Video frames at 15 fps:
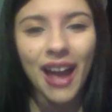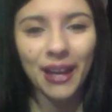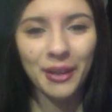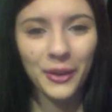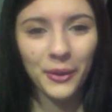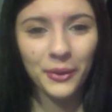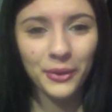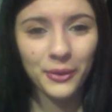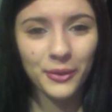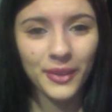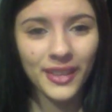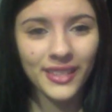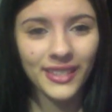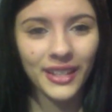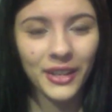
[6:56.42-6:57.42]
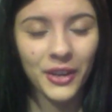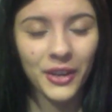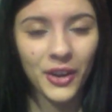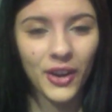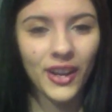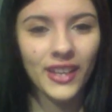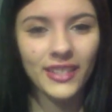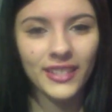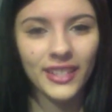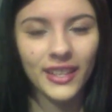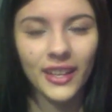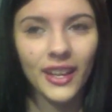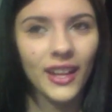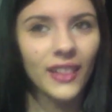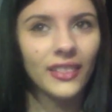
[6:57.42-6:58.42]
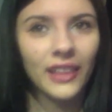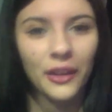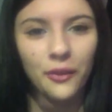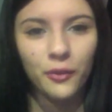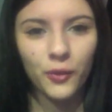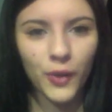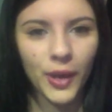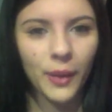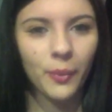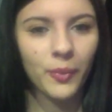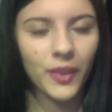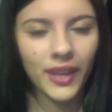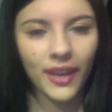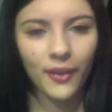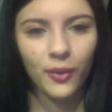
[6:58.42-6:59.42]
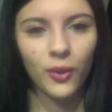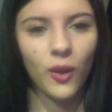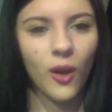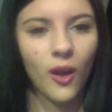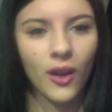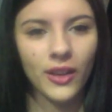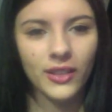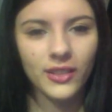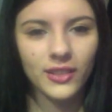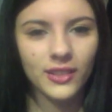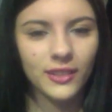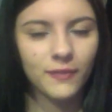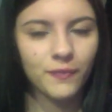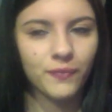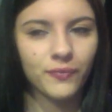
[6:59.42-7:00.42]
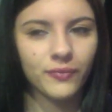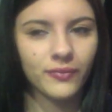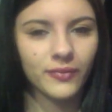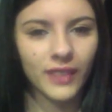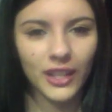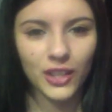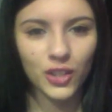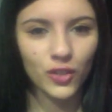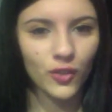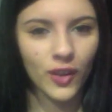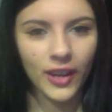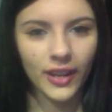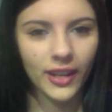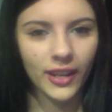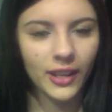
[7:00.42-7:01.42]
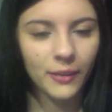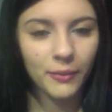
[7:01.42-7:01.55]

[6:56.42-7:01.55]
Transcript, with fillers: I go through these like crazy. They rip, they get lost, they shrink.